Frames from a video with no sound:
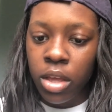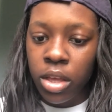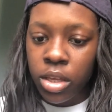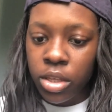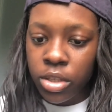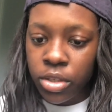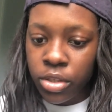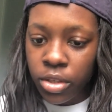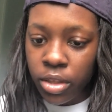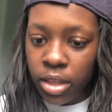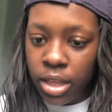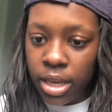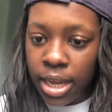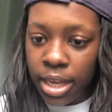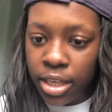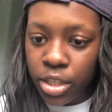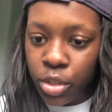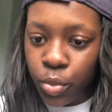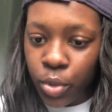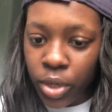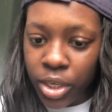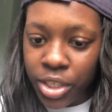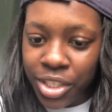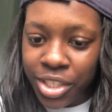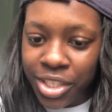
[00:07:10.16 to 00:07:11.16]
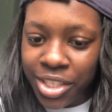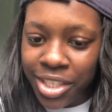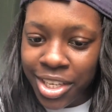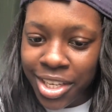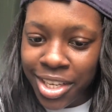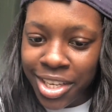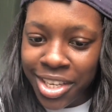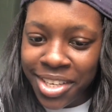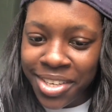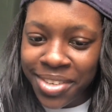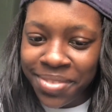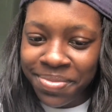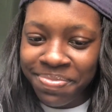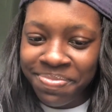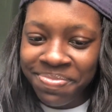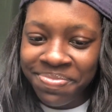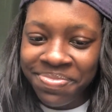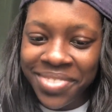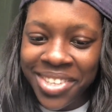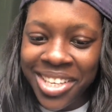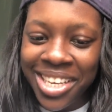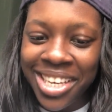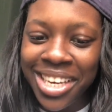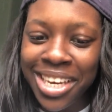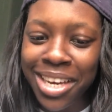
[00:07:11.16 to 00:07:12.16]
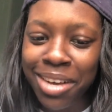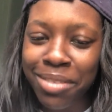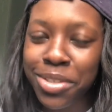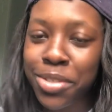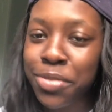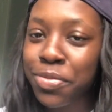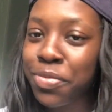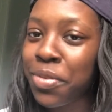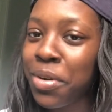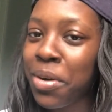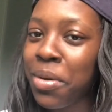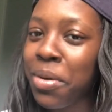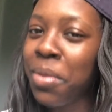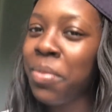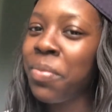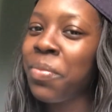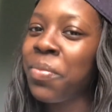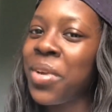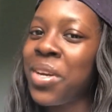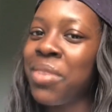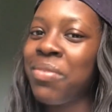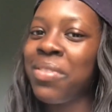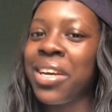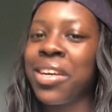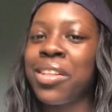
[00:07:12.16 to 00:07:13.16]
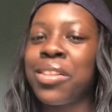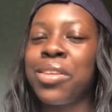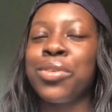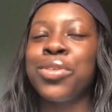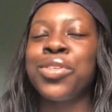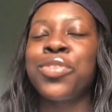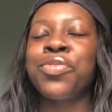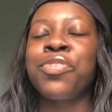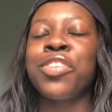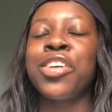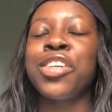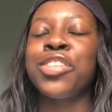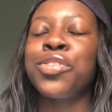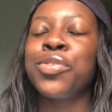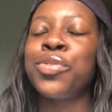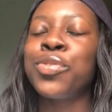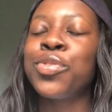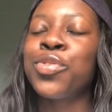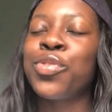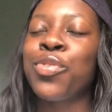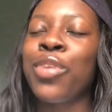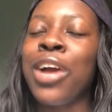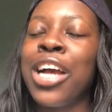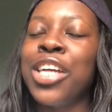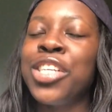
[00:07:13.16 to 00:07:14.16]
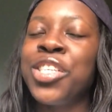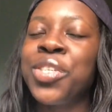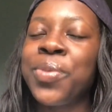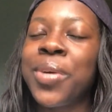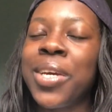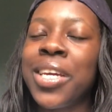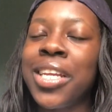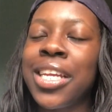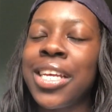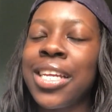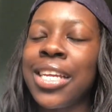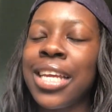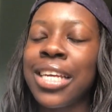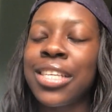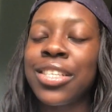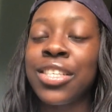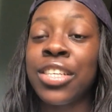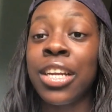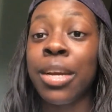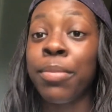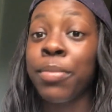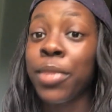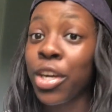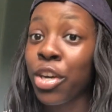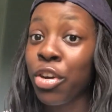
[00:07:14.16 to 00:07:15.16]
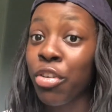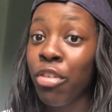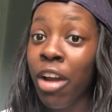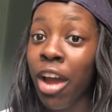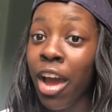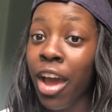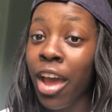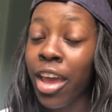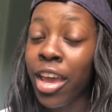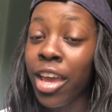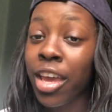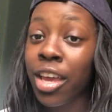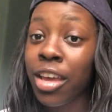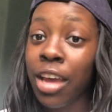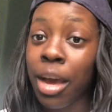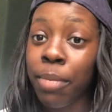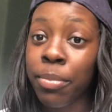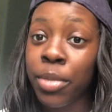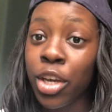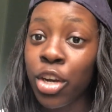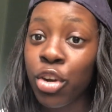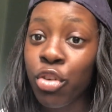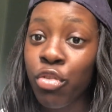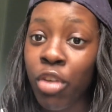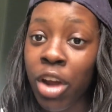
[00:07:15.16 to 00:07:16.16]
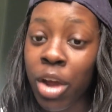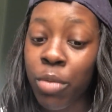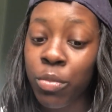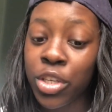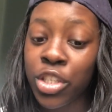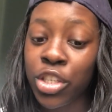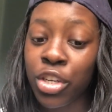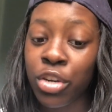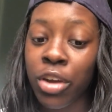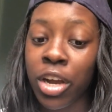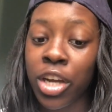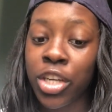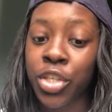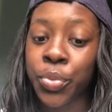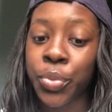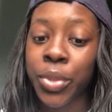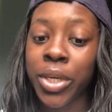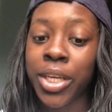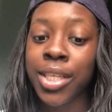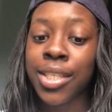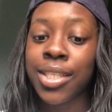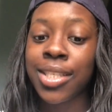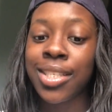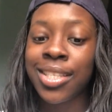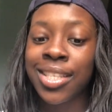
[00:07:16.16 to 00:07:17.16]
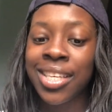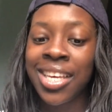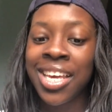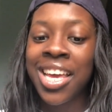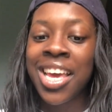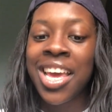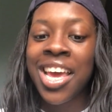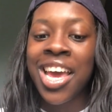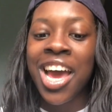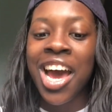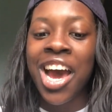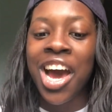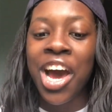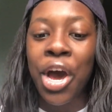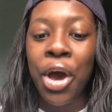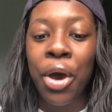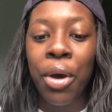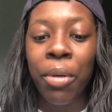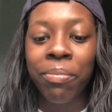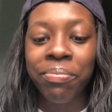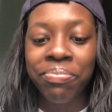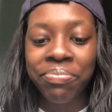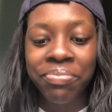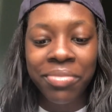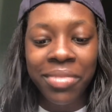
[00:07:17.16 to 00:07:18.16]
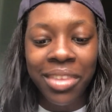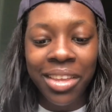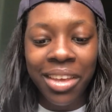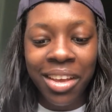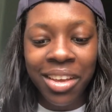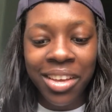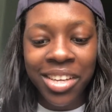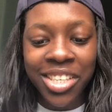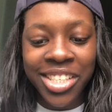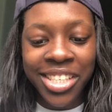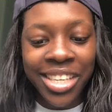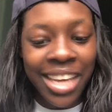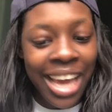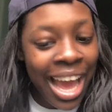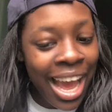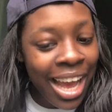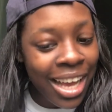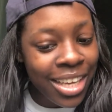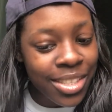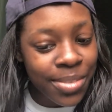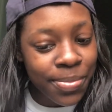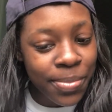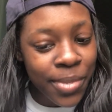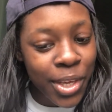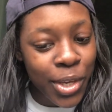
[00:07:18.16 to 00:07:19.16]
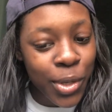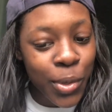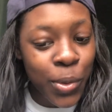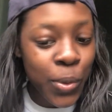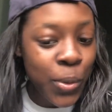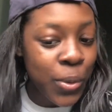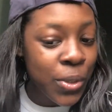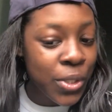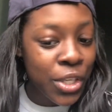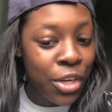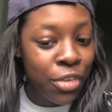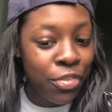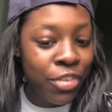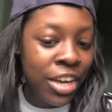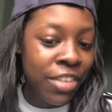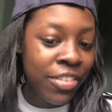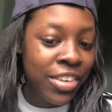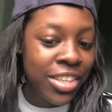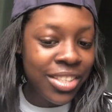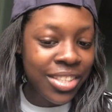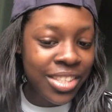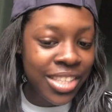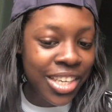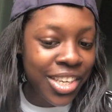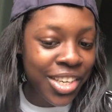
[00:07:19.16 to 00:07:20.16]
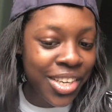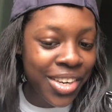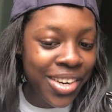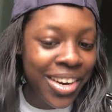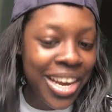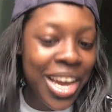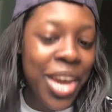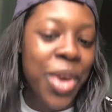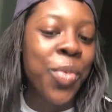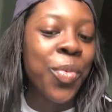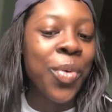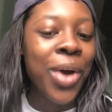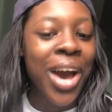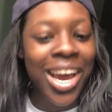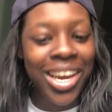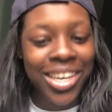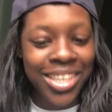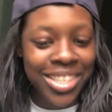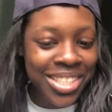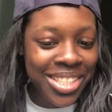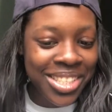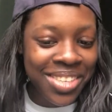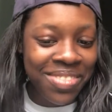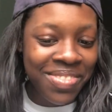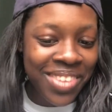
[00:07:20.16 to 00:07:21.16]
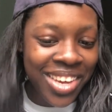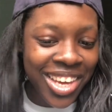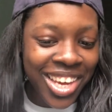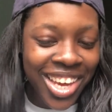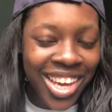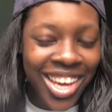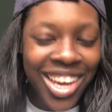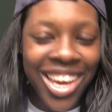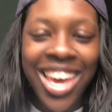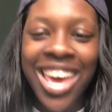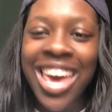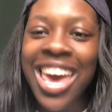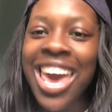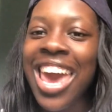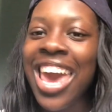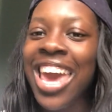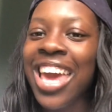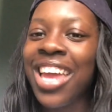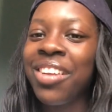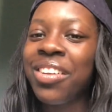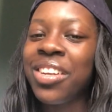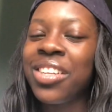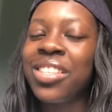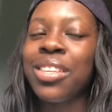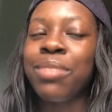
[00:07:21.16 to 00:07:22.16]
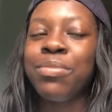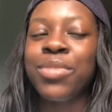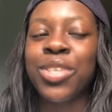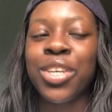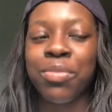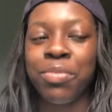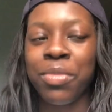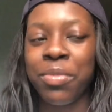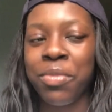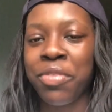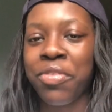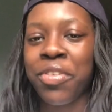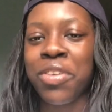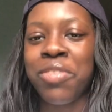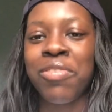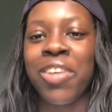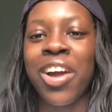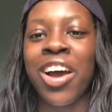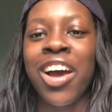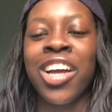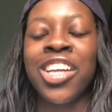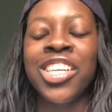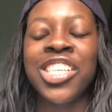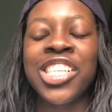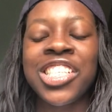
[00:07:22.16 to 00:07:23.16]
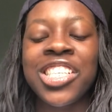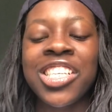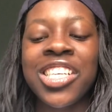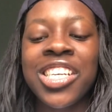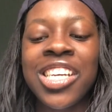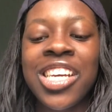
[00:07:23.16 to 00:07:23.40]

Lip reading: So the next question comes from one of my close friends who's graduating next year. I'm gonna cry when she graduates. She asked me, who's your favorite senior and why is it me? And I'm talking about my friend Raj.